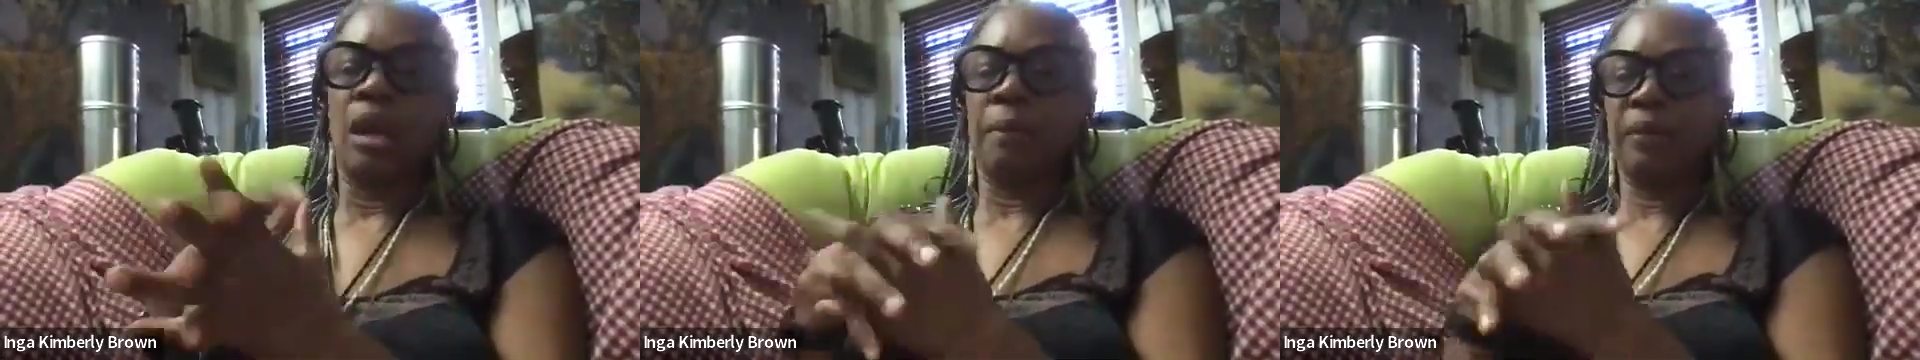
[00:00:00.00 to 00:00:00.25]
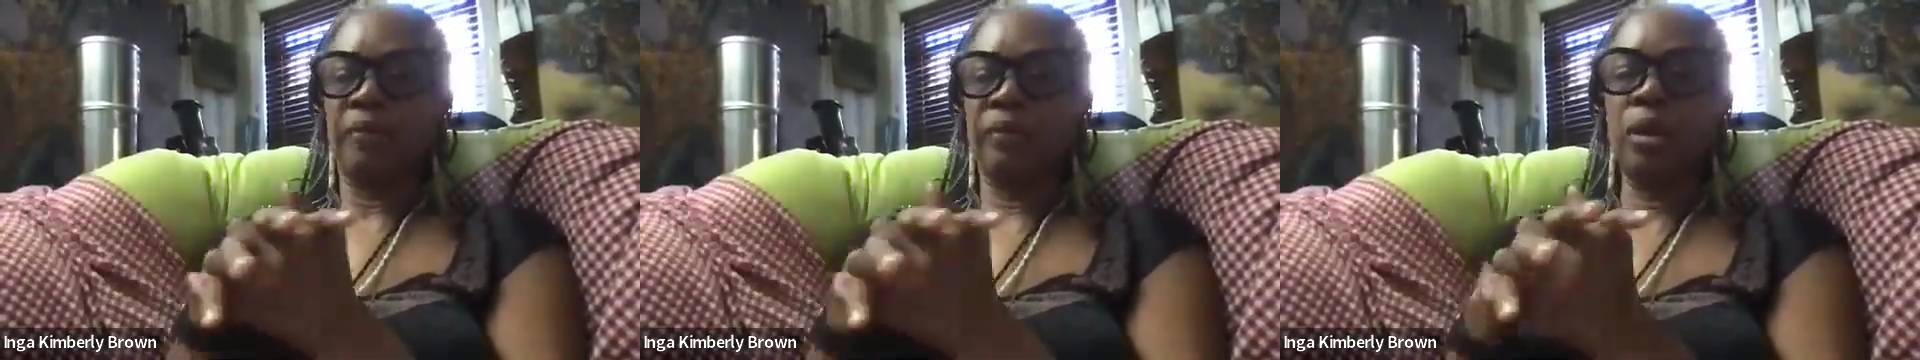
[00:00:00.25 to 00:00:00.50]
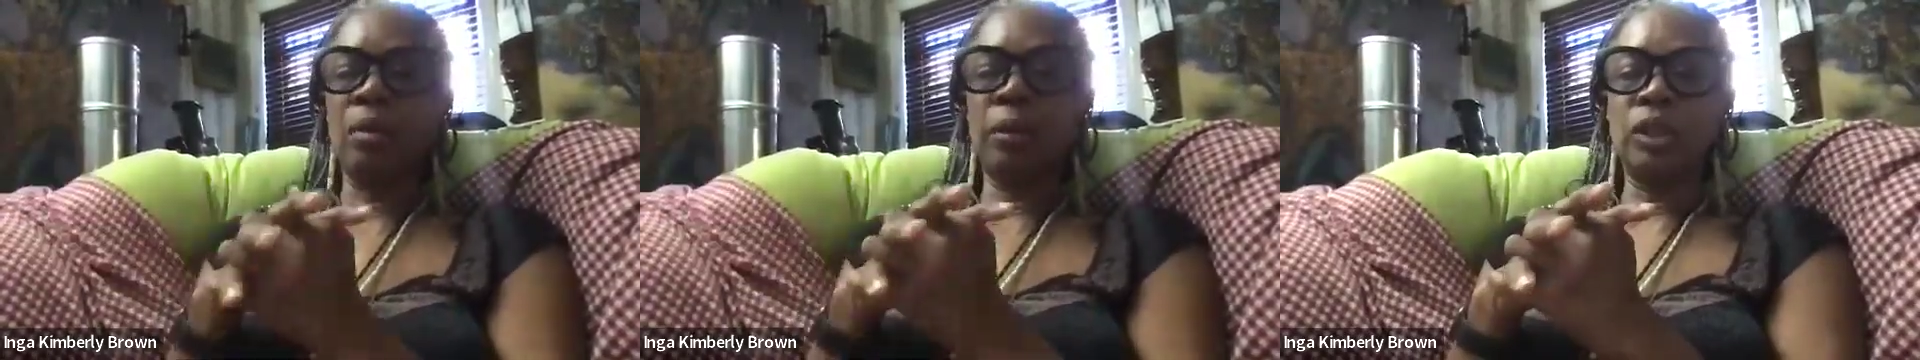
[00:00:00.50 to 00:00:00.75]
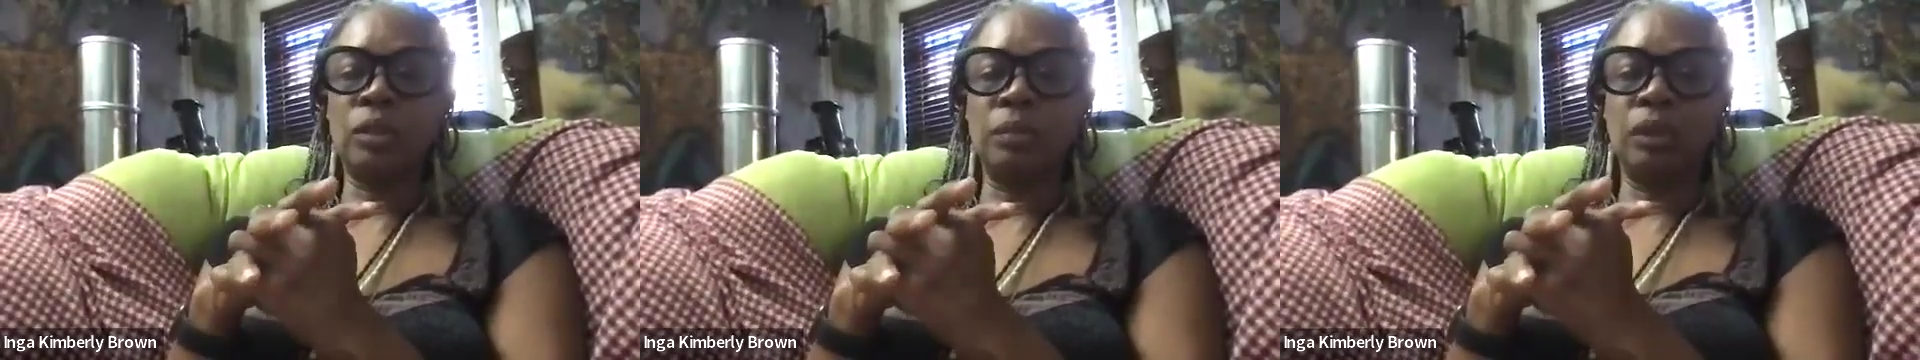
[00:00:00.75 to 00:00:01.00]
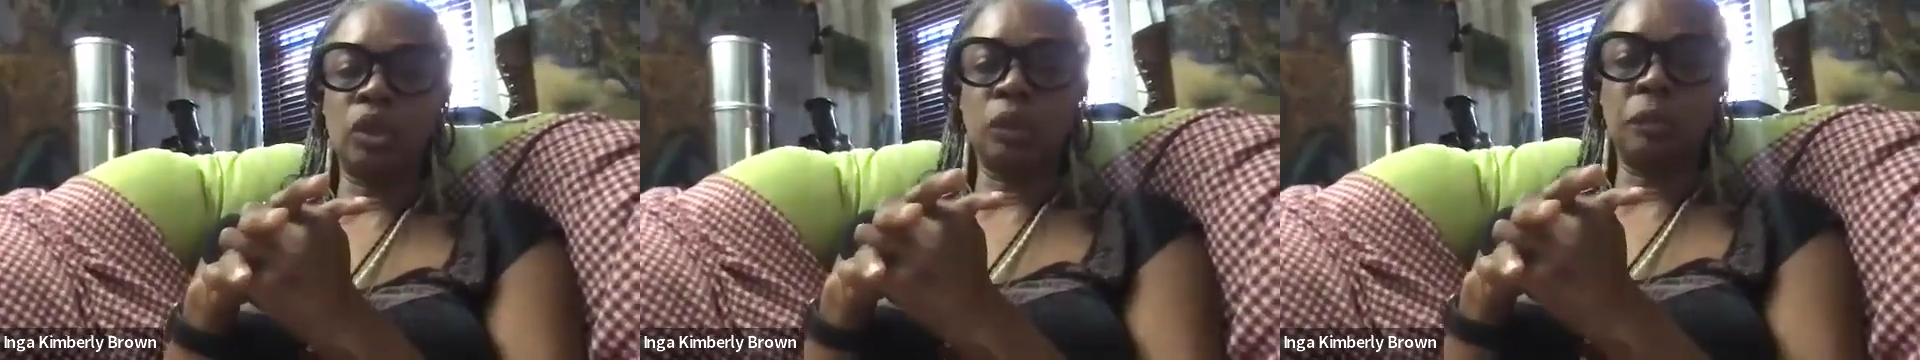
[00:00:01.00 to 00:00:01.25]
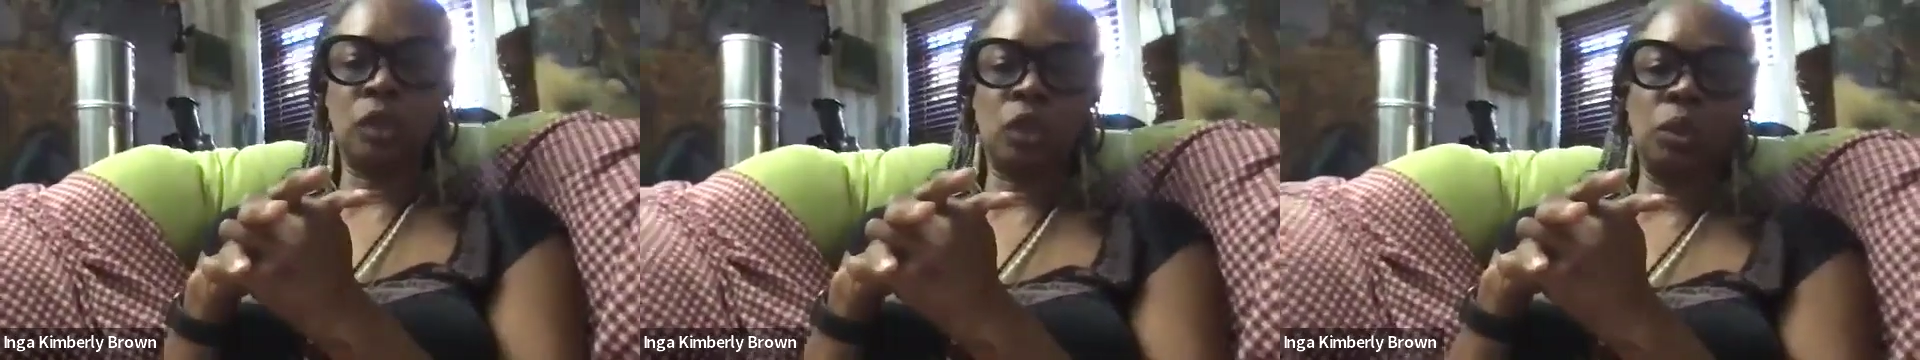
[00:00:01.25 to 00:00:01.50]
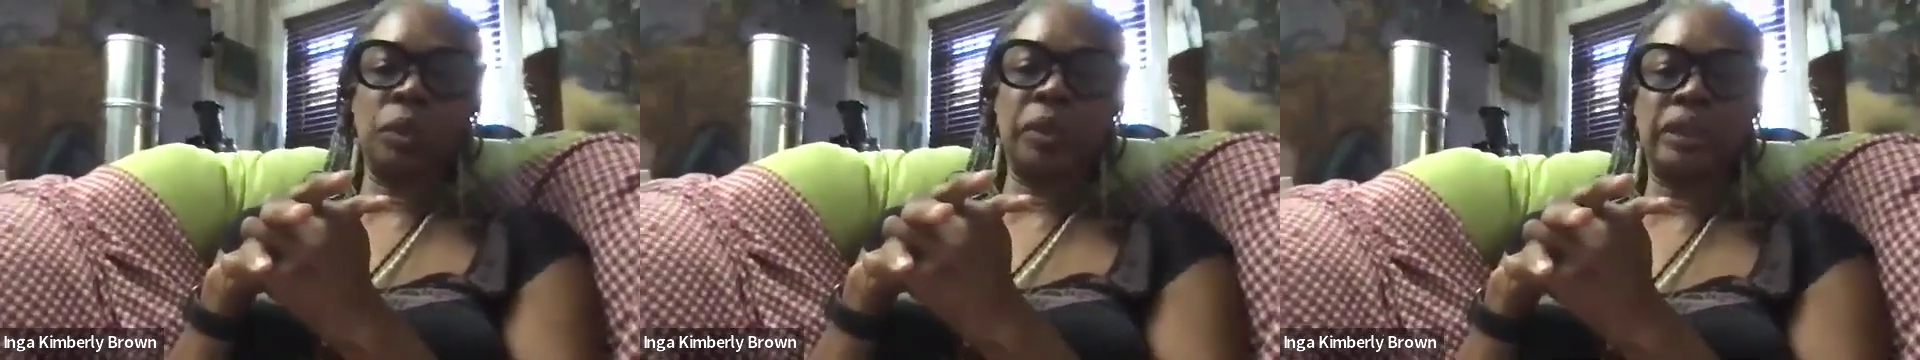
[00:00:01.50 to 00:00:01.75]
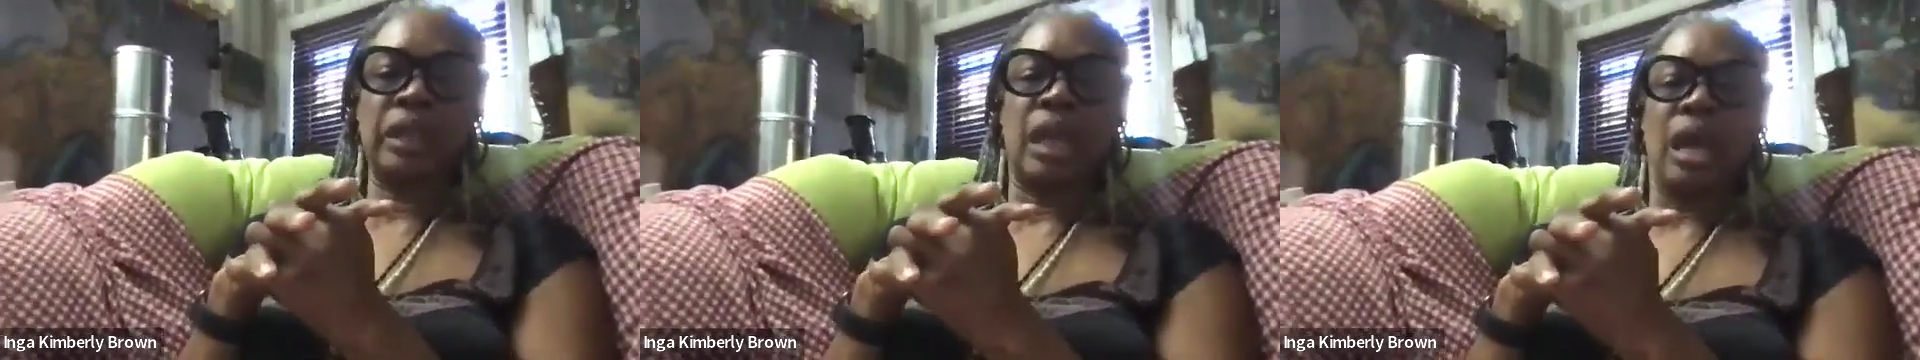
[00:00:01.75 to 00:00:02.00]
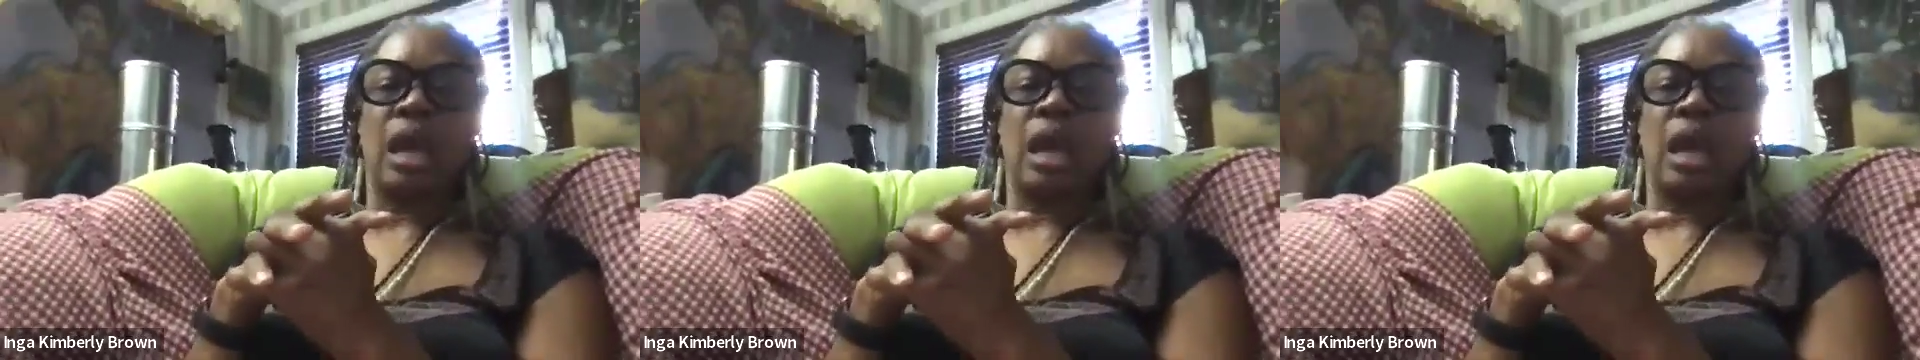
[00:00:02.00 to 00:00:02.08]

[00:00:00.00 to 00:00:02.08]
But if you don't want to do multiple choice,